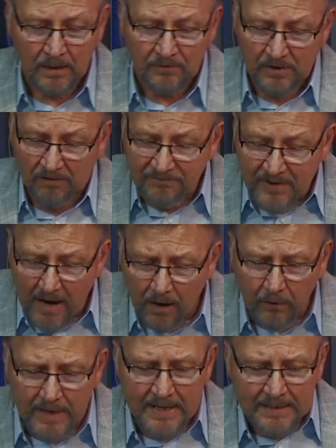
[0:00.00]
The
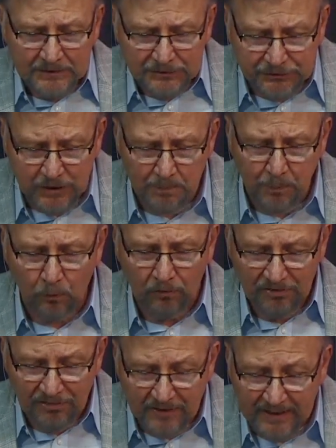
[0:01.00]
very simple
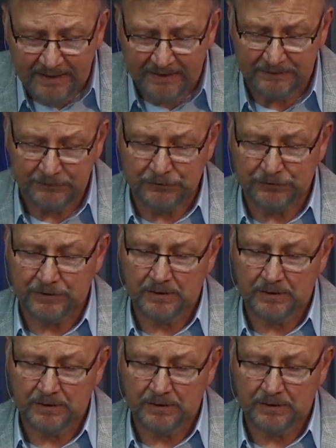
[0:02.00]
things.